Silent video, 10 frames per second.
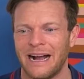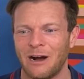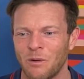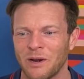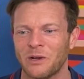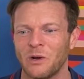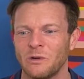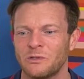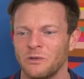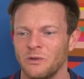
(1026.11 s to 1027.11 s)
I want to
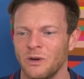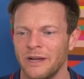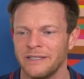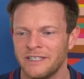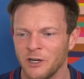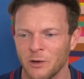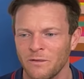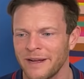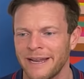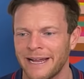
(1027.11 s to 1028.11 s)
go to
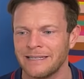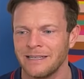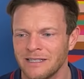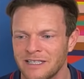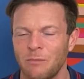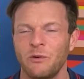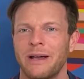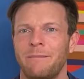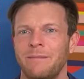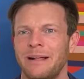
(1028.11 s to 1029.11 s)

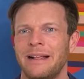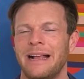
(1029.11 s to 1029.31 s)
Thiruvananthapuram